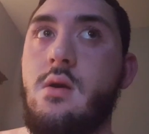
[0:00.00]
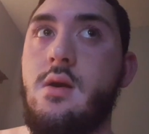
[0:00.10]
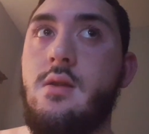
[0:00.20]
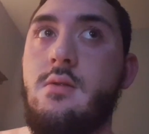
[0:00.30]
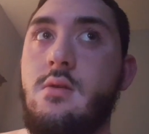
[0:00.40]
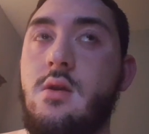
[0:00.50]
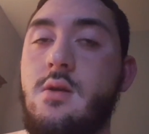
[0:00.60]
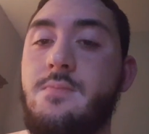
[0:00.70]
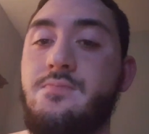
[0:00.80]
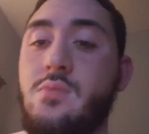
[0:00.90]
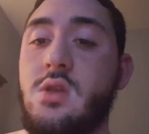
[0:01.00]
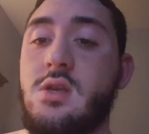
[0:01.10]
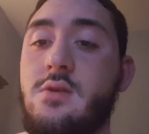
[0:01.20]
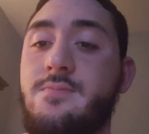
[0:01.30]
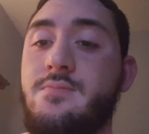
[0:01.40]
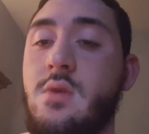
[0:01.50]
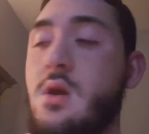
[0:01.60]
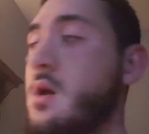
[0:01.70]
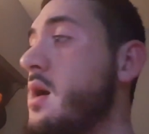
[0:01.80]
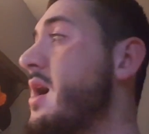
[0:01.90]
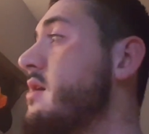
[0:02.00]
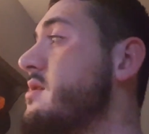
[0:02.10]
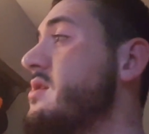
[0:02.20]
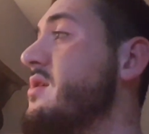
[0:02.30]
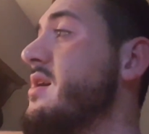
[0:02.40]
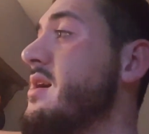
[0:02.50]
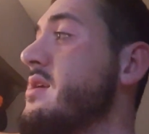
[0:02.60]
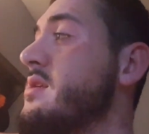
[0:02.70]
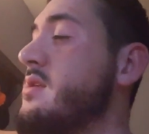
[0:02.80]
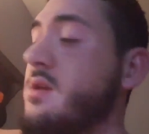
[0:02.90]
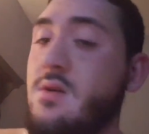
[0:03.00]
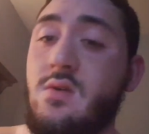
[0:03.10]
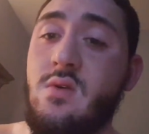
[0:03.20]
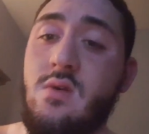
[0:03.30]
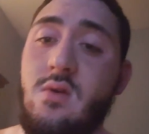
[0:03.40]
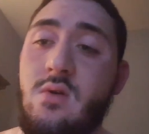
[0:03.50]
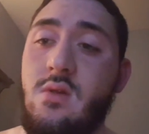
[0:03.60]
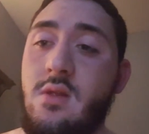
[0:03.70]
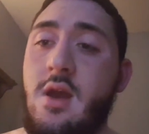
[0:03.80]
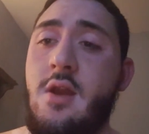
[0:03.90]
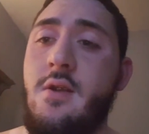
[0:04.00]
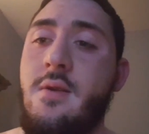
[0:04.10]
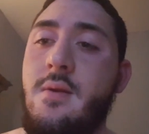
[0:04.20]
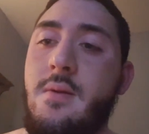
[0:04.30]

And, yeah. So, I'll see you guys later.